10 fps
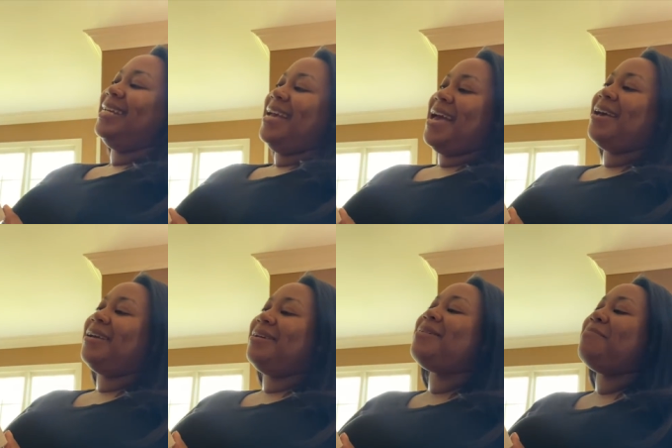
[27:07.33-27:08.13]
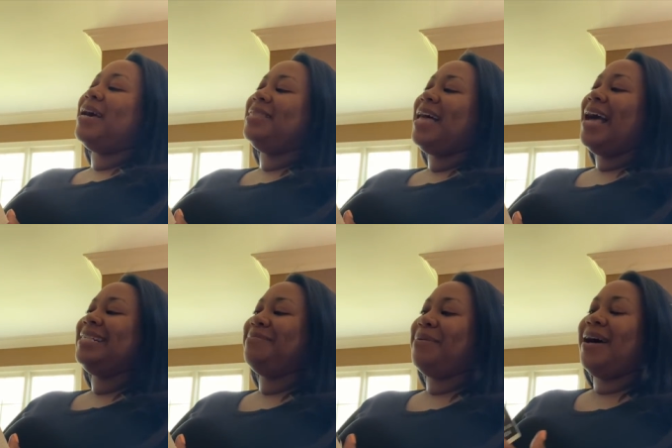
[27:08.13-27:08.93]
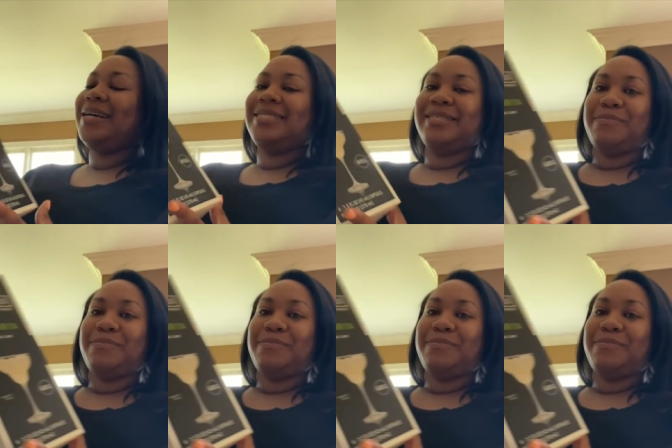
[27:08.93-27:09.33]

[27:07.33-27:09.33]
And my last box is